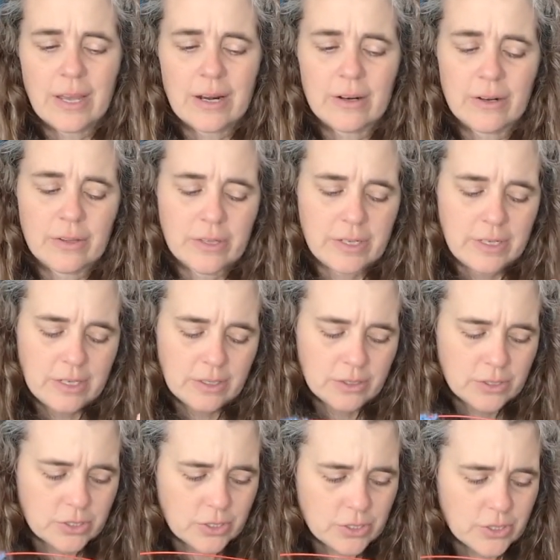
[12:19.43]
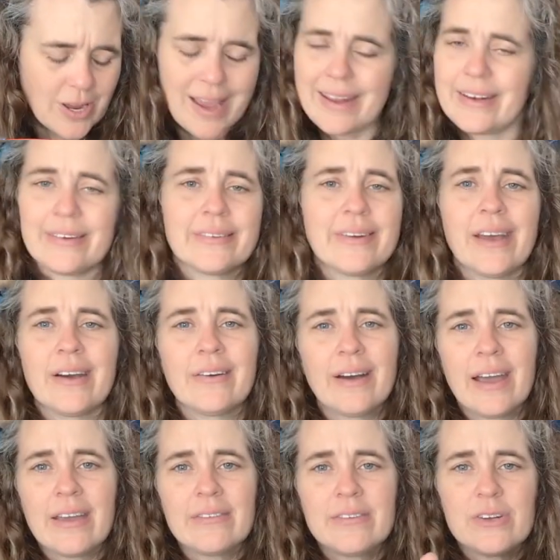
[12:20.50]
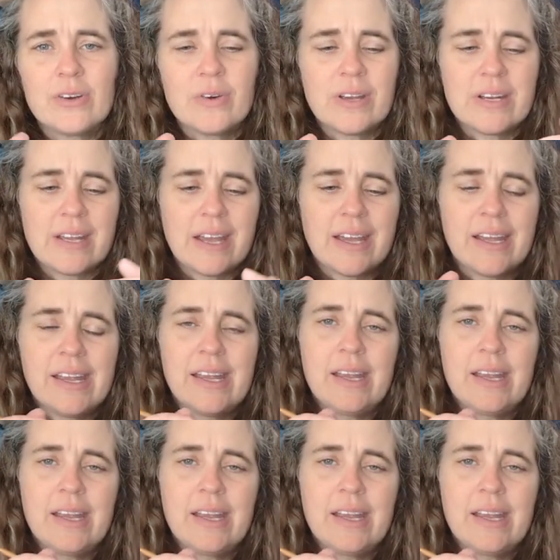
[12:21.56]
I don't know. The needles are, I don't know. I have no idea.